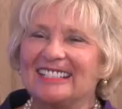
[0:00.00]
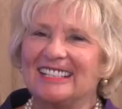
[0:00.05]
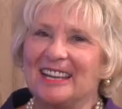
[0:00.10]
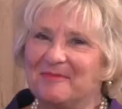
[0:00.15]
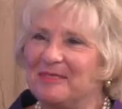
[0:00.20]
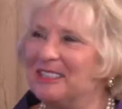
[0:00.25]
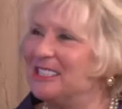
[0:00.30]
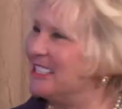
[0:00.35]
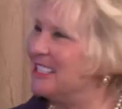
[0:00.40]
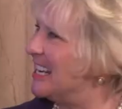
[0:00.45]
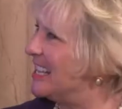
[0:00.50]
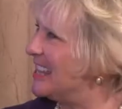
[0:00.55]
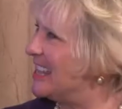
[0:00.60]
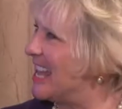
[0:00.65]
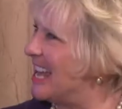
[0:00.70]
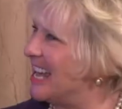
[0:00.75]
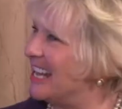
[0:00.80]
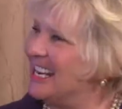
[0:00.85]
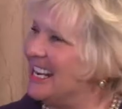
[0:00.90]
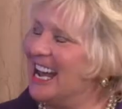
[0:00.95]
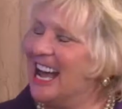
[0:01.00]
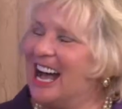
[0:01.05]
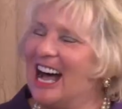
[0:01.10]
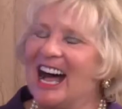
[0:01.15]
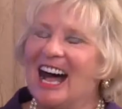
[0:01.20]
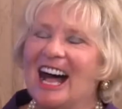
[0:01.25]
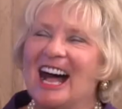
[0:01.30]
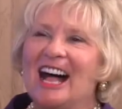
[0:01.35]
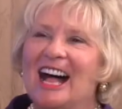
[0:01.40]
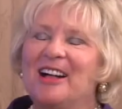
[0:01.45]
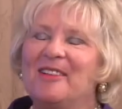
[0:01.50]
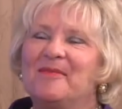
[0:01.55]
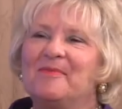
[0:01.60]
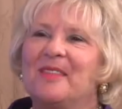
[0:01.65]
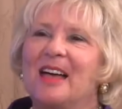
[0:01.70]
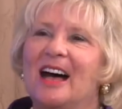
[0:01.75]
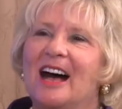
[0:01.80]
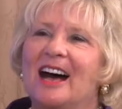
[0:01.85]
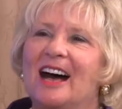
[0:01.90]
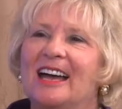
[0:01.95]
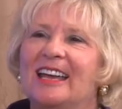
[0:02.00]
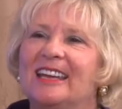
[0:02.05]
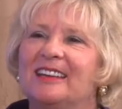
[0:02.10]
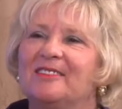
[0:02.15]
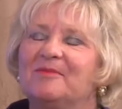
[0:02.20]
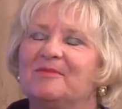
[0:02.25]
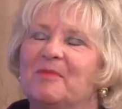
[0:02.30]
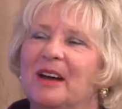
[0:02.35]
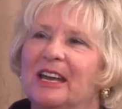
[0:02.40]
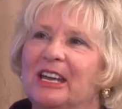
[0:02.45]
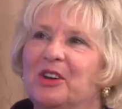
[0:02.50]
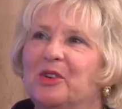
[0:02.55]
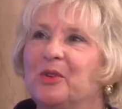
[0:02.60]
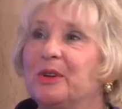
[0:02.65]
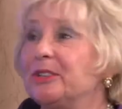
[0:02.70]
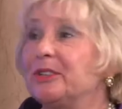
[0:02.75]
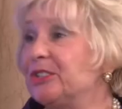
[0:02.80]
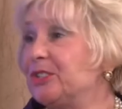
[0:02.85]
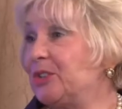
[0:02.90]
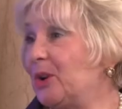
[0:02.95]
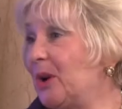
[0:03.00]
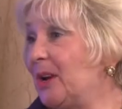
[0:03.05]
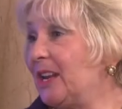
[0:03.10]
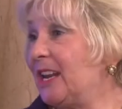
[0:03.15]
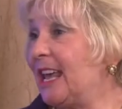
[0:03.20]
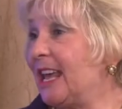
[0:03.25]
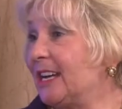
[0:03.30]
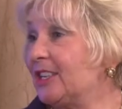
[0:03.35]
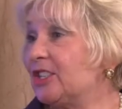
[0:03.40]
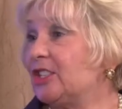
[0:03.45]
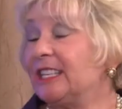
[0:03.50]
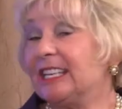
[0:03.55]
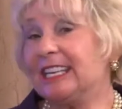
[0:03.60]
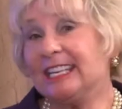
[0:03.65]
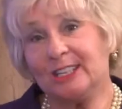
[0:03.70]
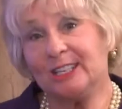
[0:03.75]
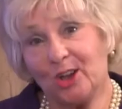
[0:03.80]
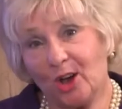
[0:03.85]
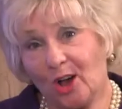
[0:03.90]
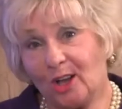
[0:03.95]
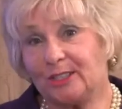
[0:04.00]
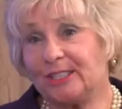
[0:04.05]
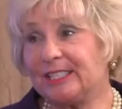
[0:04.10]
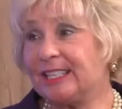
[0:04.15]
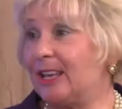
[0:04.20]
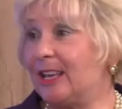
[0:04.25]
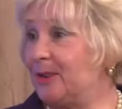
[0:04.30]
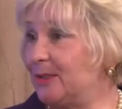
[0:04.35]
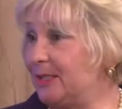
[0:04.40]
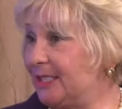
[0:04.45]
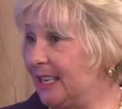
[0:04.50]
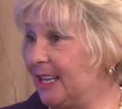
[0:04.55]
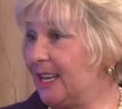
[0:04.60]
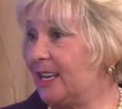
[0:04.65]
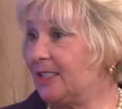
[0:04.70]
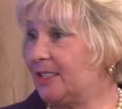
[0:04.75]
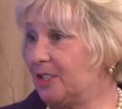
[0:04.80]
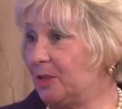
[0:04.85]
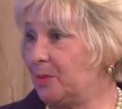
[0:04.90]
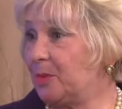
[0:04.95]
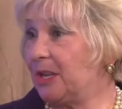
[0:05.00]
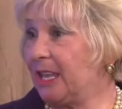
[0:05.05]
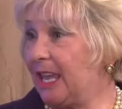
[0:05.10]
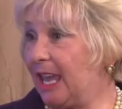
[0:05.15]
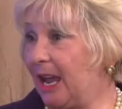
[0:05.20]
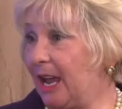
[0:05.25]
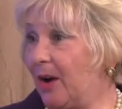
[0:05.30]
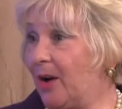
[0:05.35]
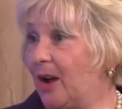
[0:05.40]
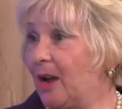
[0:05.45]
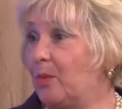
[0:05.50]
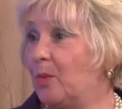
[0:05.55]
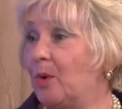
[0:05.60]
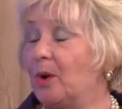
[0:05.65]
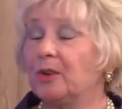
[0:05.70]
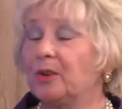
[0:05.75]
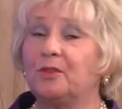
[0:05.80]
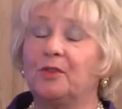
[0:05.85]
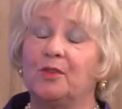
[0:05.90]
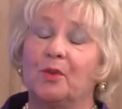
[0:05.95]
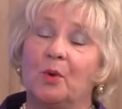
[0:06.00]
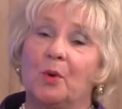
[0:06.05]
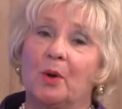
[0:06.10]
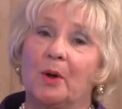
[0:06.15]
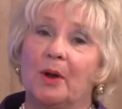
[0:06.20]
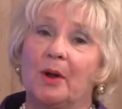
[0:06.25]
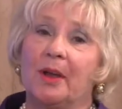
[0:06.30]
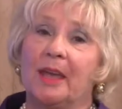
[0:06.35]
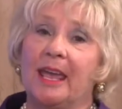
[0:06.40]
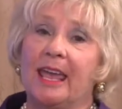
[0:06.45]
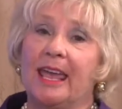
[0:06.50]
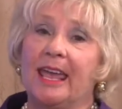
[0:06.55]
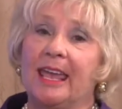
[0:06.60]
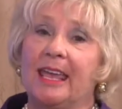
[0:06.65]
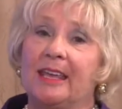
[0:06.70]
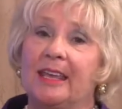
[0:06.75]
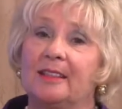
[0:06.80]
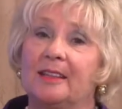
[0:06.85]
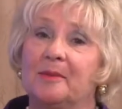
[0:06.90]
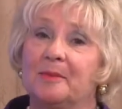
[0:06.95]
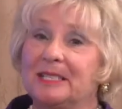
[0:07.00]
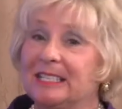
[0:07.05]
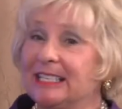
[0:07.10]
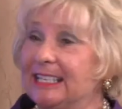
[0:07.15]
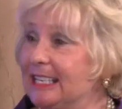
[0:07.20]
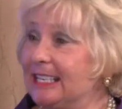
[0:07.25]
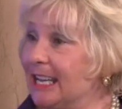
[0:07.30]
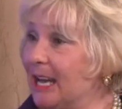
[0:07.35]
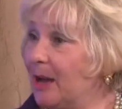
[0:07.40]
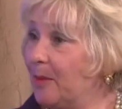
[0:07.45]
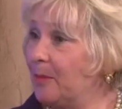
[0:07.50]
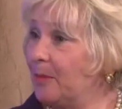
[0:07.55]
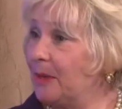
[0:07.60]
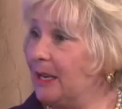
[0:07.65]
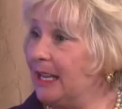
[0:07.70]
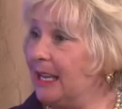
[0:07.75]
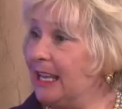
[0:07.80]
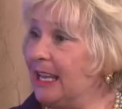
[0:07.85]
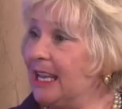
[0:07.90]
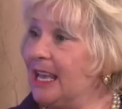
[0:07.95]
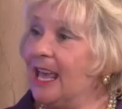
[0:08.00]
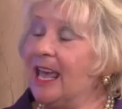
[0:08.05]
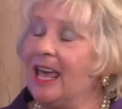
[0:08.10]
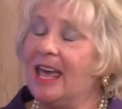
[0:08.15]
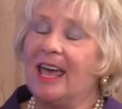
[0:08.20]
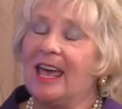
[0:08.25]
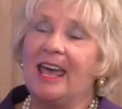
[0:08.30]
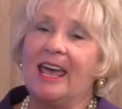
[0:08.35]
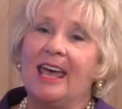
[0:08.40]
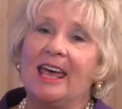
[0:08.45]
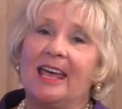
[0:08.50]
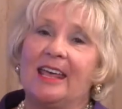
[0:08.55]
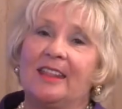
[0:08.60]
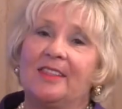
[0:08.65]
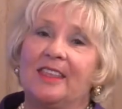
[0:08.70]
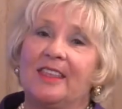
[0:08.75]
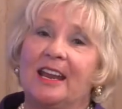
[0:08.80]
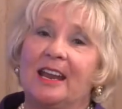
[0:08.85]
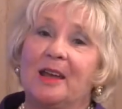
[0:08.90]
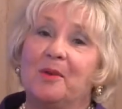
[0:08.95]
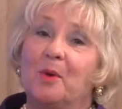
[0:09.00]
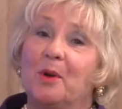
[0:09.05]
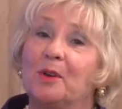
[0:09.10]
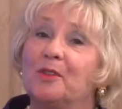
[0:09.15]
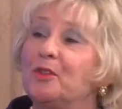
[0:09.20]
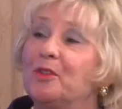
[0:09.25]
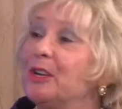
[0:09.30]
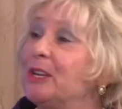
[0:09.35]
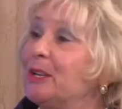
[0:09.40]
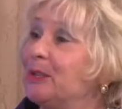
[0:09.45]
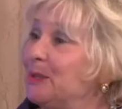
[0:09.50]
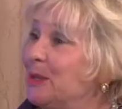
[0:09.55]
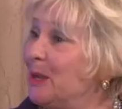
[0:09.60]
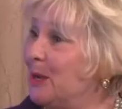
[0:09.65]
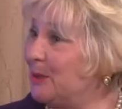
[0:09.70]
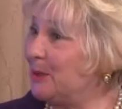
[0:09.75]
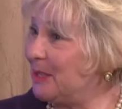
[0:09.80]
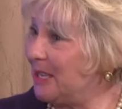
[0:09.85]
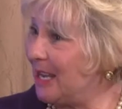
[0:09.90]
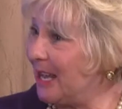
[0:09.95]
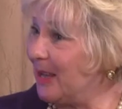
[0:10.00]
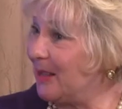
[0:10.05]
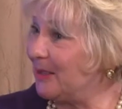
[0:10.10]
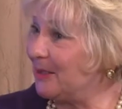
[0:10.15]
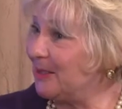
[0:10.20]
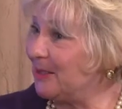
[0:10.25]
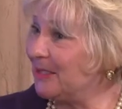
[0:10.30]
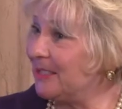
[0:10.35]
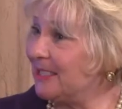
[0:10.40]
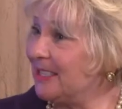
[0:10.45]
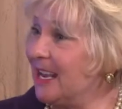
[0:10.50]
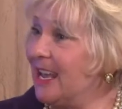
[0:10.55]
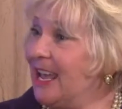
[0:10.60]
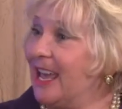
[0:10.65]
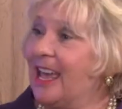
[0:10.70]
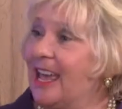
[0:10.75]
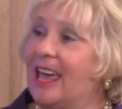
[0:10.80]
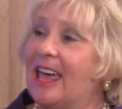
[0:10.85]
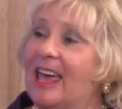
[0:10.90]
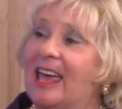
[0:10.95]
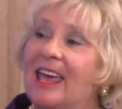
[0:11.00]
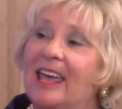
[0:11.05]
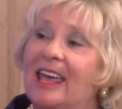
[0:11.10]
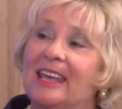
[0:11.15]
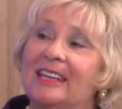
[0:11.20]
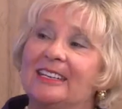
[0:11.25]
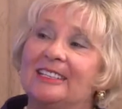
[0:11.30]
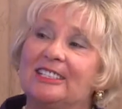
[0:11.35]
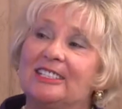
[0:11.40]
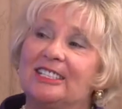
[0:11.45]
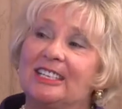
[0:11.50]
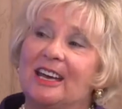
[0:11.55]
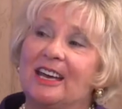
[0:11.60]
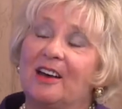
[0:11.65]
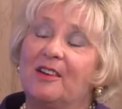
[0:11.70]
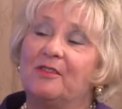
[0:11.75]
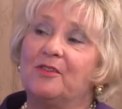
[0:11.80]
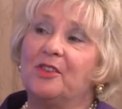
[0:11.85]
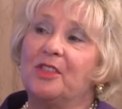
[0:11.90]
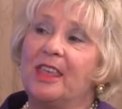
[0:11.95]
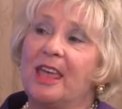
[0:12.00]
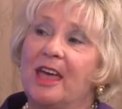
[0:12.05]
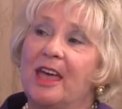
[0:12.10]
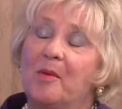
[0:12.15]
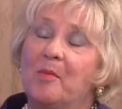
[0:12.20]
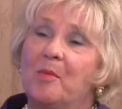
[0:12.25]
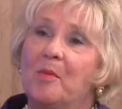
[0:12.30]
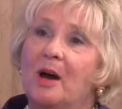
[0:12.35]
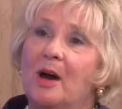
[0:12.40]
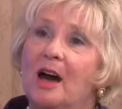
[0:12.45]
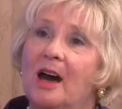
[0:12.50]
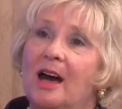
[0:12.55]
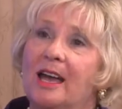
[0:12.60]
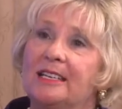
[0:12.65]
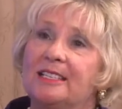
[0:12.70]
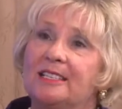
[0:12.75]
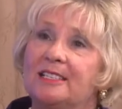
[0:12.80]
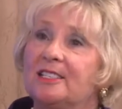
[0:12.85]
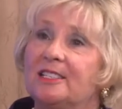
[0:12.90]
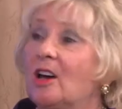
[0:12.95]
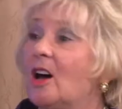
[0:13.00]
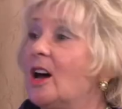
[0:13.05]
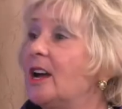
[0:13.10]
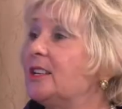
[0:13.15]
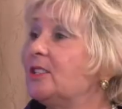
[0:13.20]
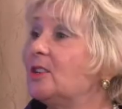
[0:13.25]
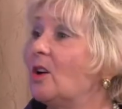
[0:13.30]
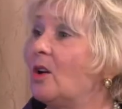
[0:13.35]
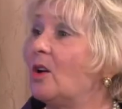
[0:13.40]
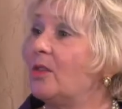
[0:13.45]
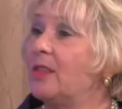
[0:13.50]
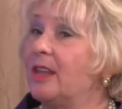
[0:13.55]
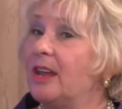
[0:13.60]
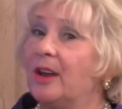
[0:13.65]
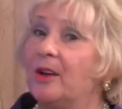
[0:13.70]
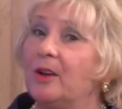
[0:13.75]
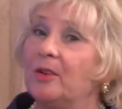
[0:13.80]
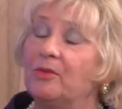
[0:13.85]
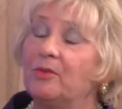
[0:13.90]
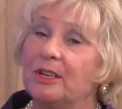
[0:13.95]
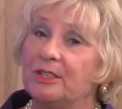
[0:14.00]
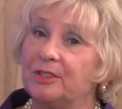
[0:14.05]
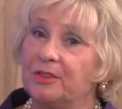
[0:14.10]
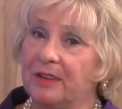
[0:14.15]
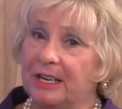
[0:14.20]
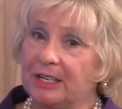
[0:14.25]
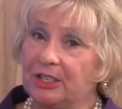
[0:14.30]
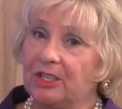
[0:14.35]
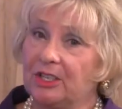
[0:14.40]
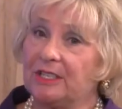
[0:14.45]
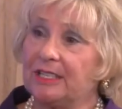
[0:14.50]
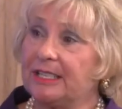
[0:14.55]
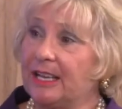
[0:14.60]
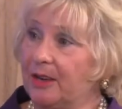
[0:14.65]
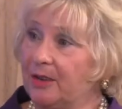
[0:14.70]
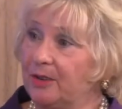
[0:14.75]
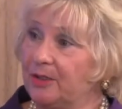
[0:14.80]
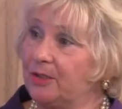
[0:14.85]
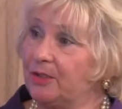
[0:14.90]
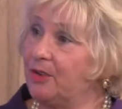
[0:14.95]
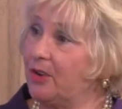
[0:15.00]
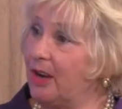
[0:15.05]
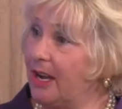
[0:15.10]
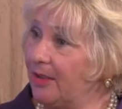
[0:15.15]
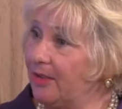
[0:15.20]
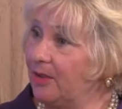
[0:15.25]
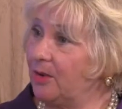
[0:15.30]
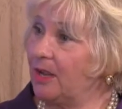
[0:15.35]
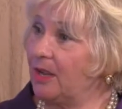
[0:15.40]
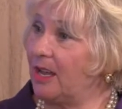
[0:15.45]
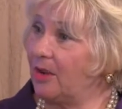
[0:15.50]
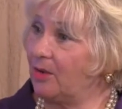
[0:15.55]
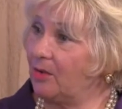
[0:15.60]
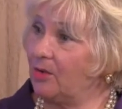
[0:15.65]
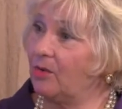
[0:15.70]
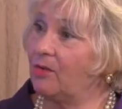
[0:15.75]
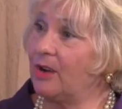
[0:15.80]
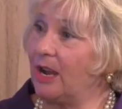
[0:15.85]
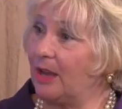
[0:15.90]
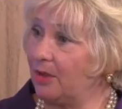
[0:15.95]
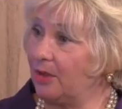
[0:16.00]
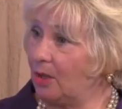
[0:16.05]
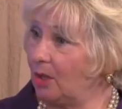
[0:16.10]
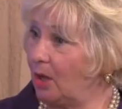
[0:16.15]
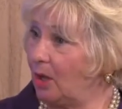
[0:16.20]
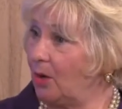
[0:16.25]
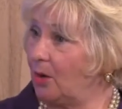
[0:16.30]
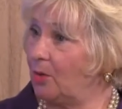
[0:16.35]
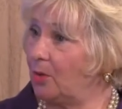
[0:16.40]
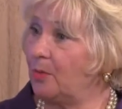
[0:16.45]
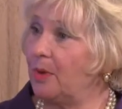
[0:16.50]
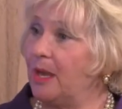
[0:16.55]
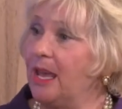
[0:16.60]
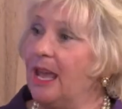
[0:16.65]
I appreciate that. Um, I my career started actually in call centers in customer care. I worked for a limousine company, and then I worked for Hilton Hotels. Wow. And uh, for them, I designed all their reservation centers around the uh, around the globe